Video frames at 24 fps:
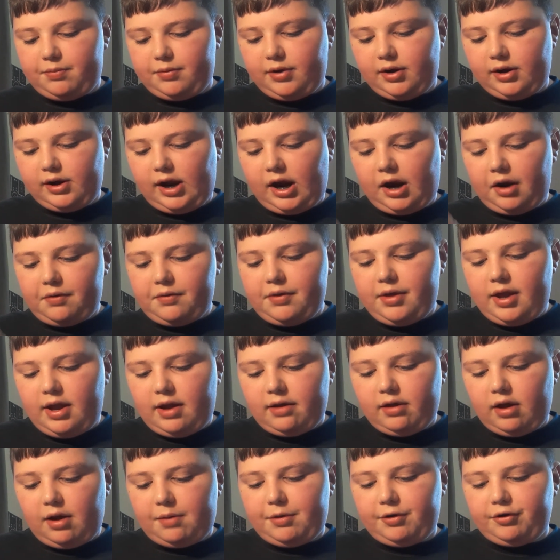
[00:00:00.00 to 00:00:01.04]
but I don't really have
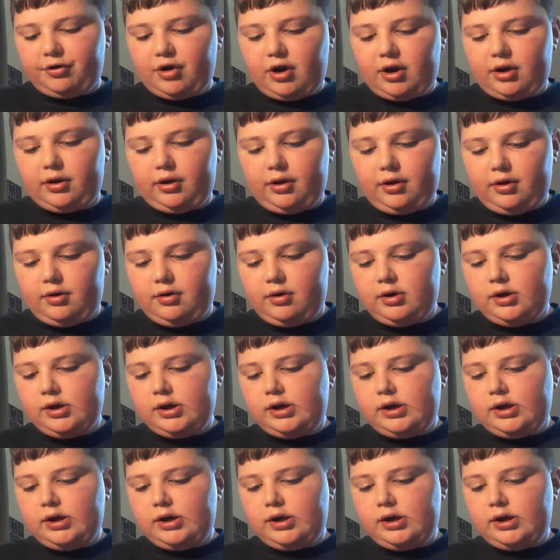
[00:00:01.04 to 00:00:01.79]
that much hot glue.